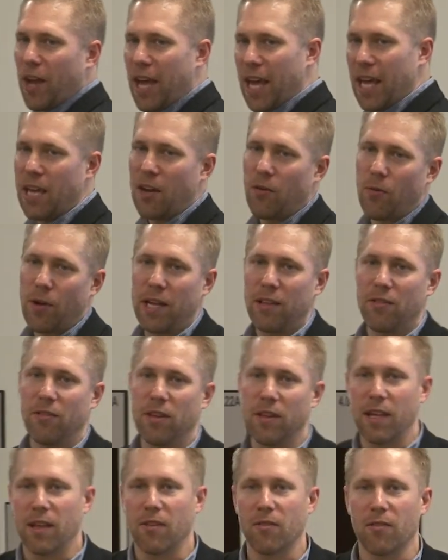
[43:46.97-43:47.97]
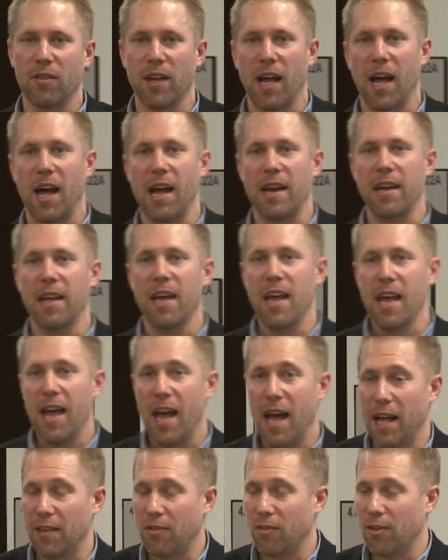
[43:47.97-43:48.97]
angry and see the other side
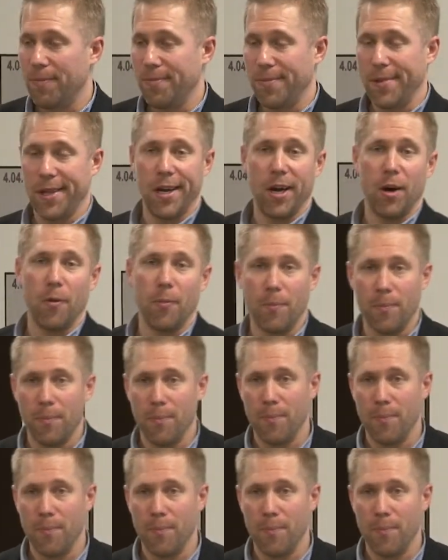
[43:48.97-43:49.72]
as, you know,